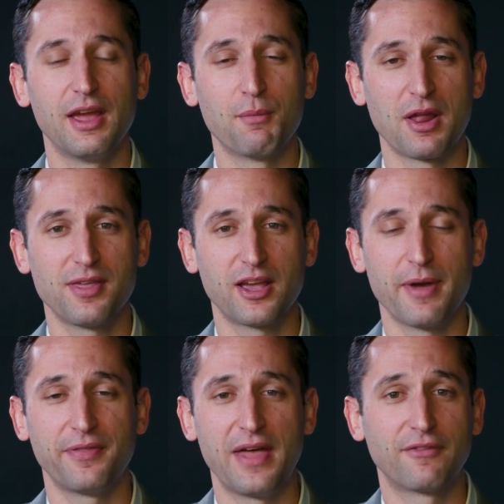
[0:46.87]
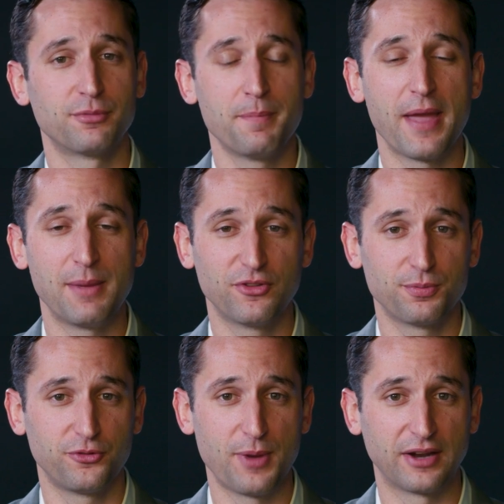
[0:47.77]
And when I think about that from a payments
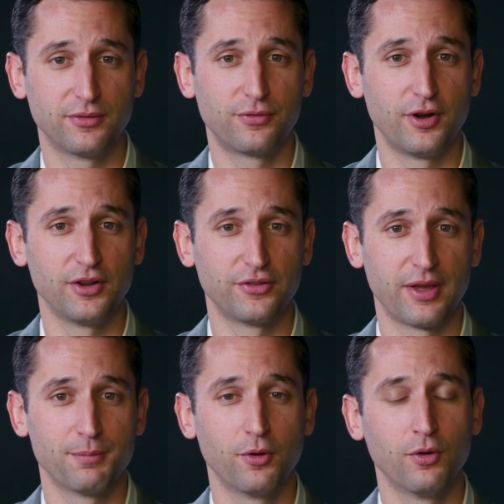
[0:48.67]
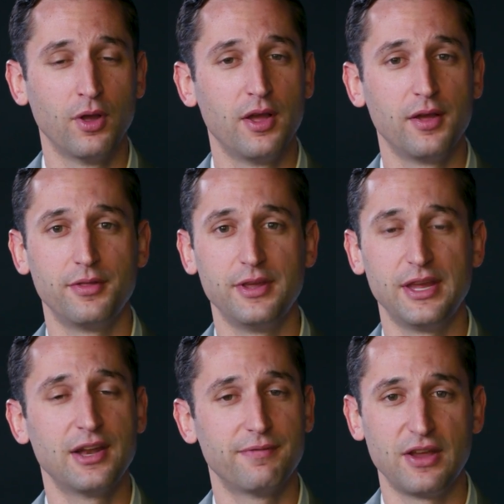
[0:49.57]
perspective, for example,
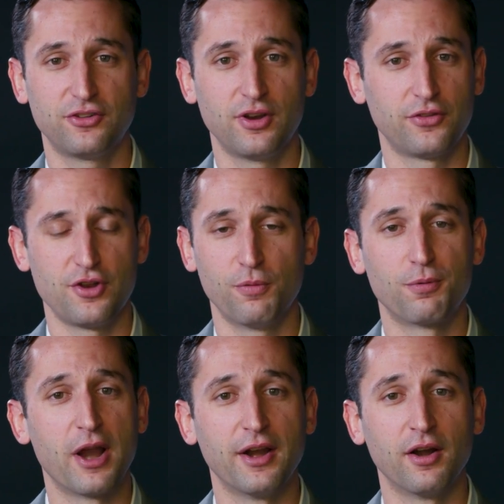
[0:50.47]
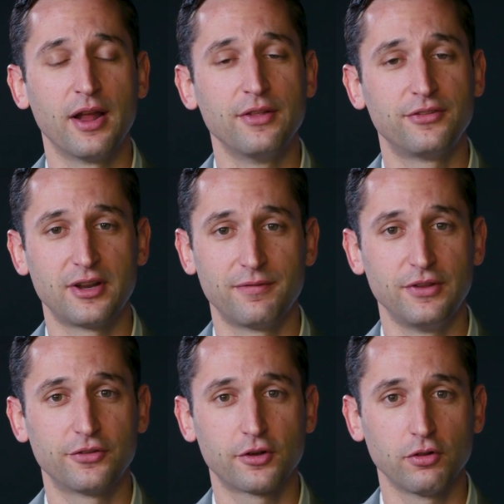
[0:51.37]
the innovation is a no-brainer. Instead of
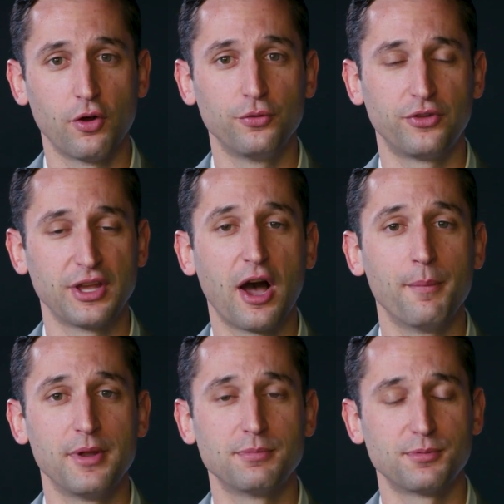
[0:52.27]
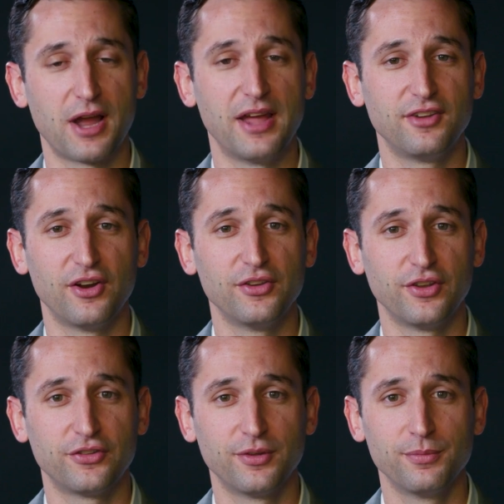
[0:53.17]
these closed, incumbent proprietary
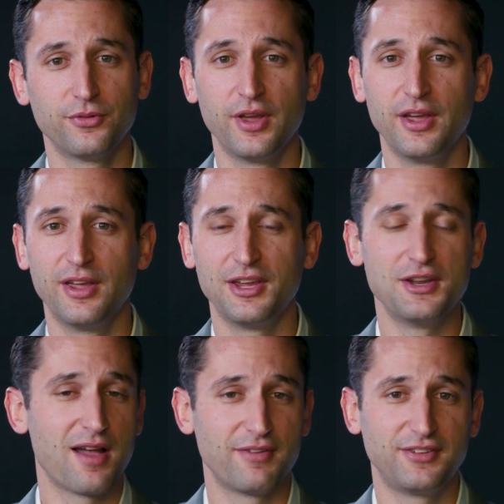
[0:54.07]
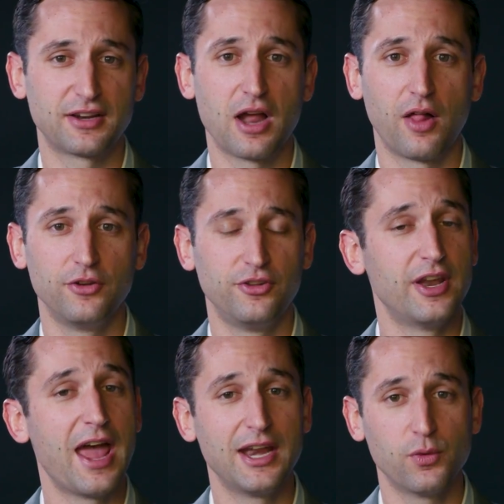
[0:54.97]
systems, you now have a technology
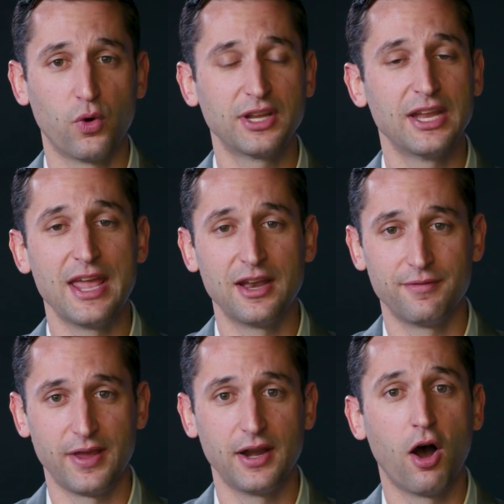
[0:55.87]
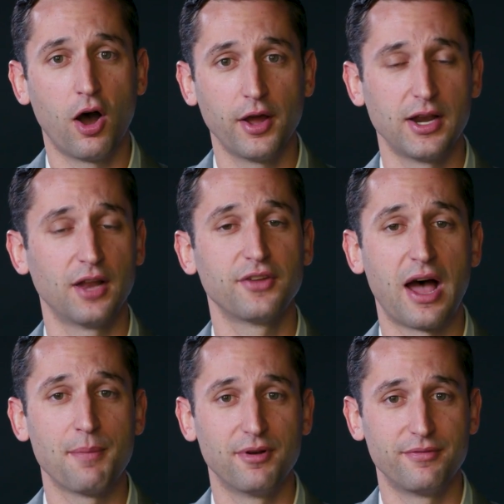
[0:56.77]
that anyone can innovate on and on
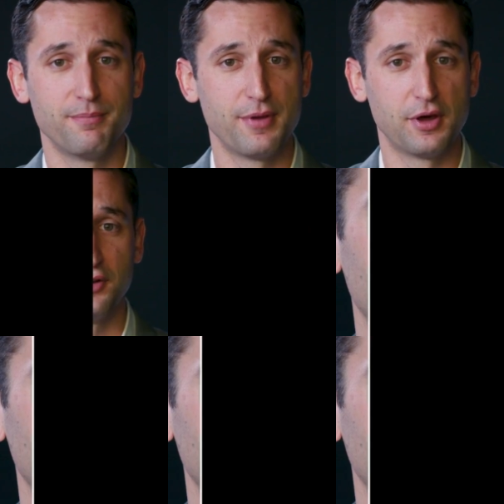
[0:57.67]
top of and build.